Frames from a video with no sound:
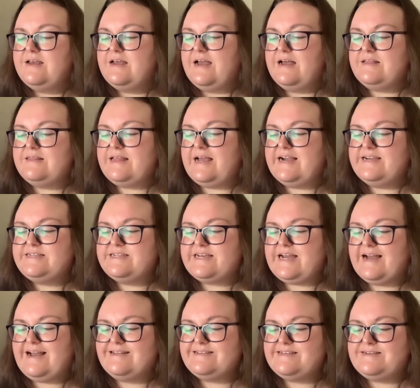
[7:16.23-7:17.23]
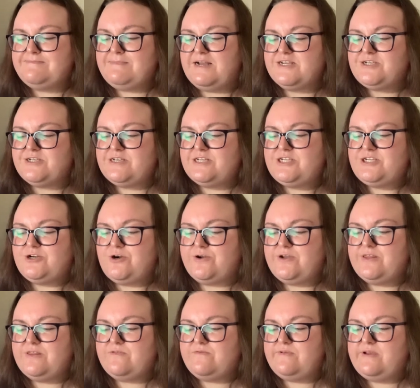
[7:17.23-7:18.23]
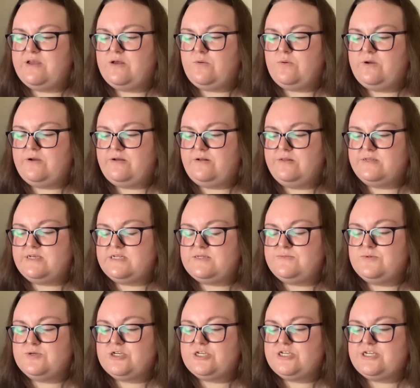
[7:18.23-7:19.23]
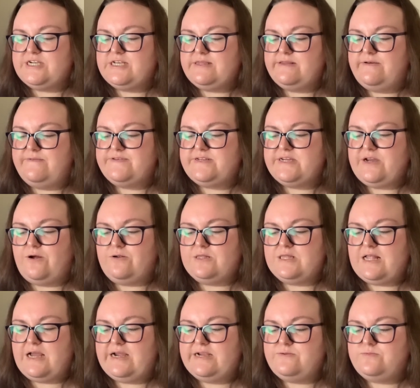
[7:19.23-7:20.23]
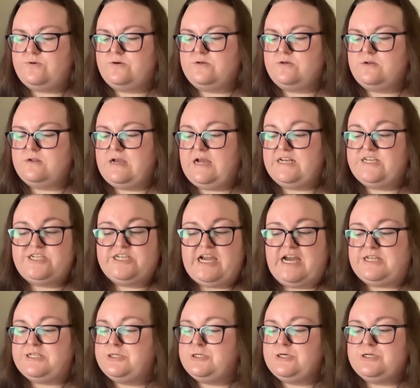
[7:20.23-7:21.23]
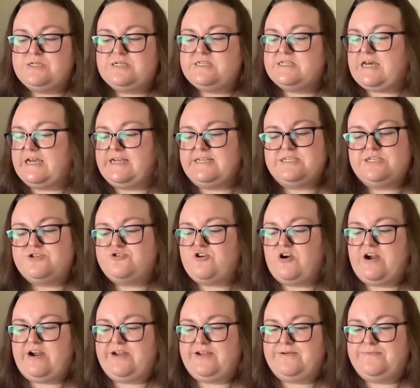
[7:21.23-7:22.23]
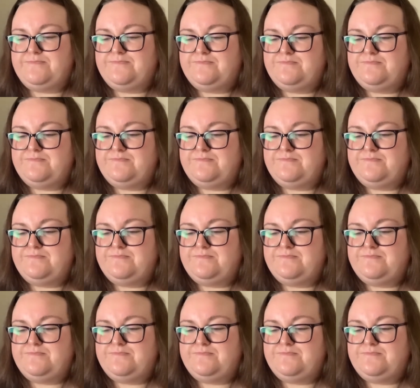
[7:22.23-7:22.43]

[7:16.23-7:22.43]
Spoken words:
Eliza can't imagine enjoying the real world as much as she loves the online one, and she has no desire to try.